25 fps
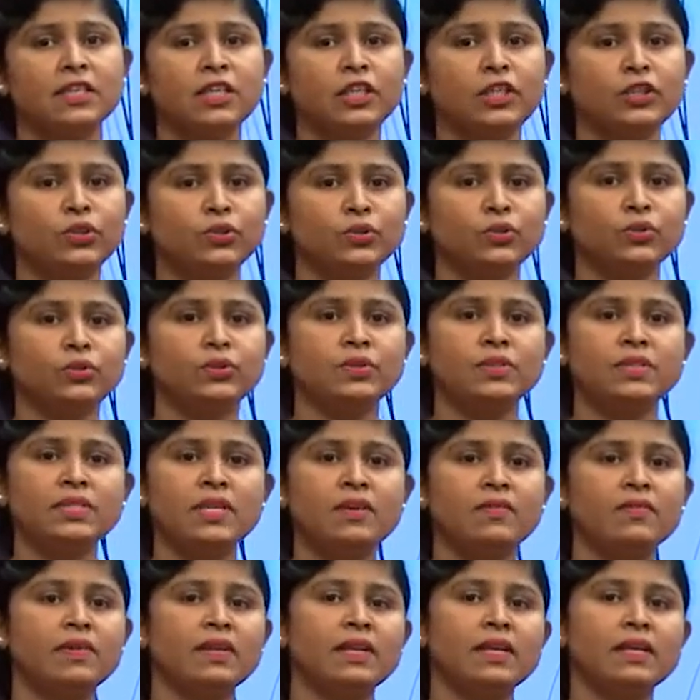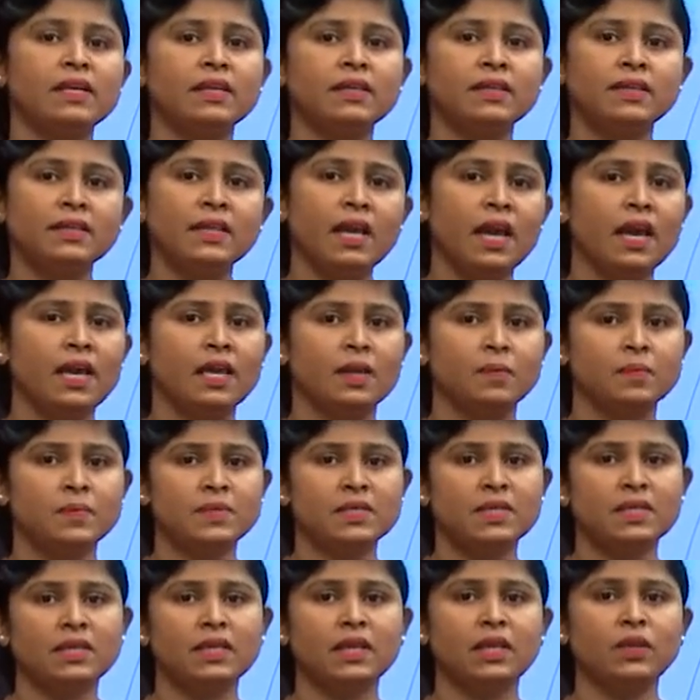into several
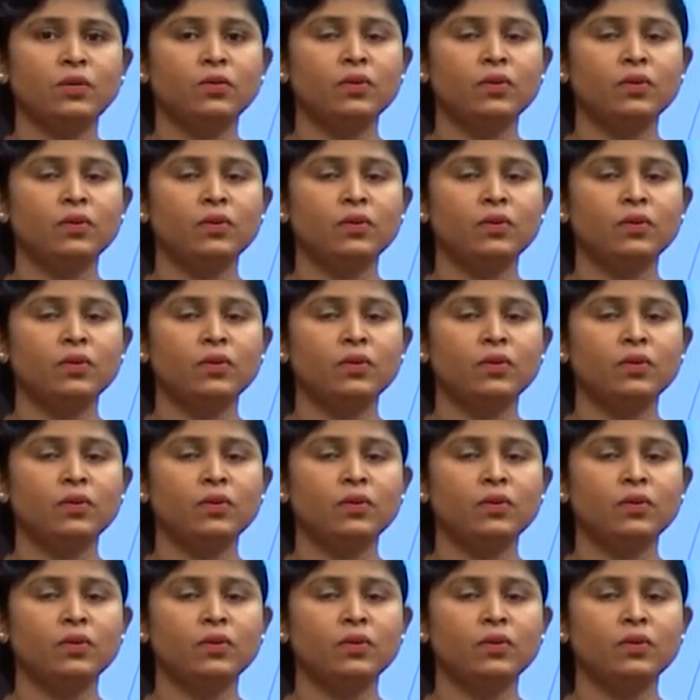types, into